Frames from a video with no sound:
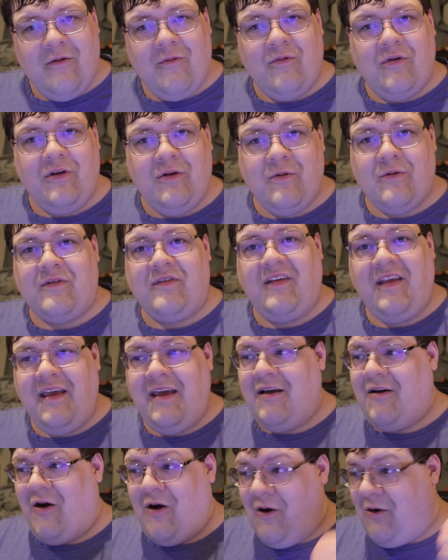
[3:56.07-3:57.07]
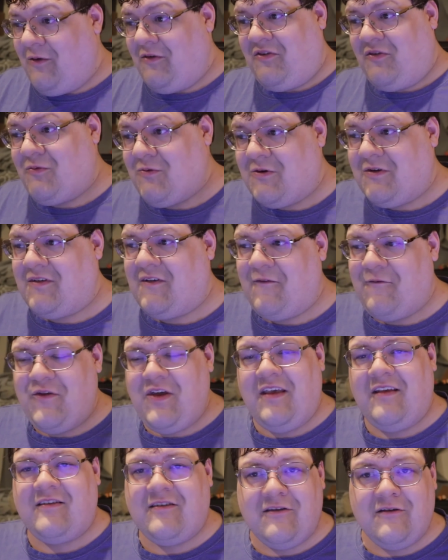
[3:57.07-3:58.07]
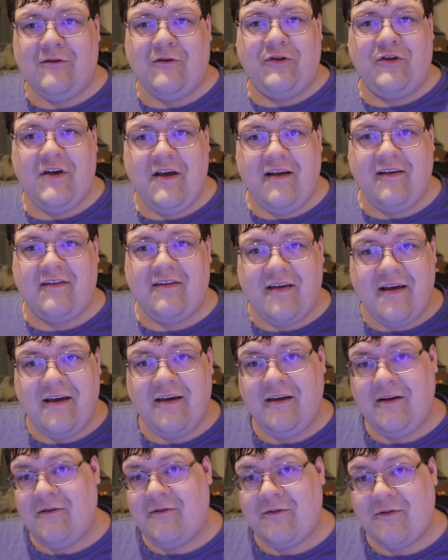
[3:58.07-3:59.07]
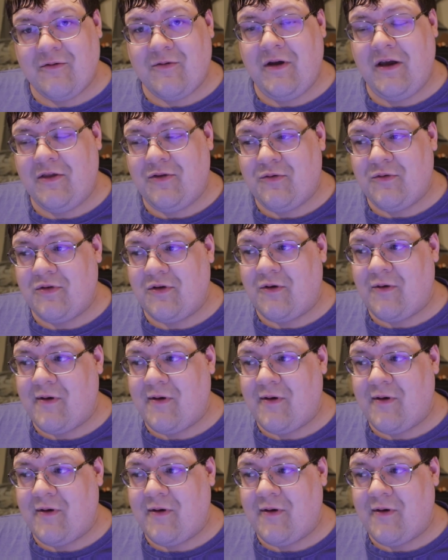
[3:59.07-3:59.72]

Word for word: when you were seeing all sorts of these little things, you know, creep through the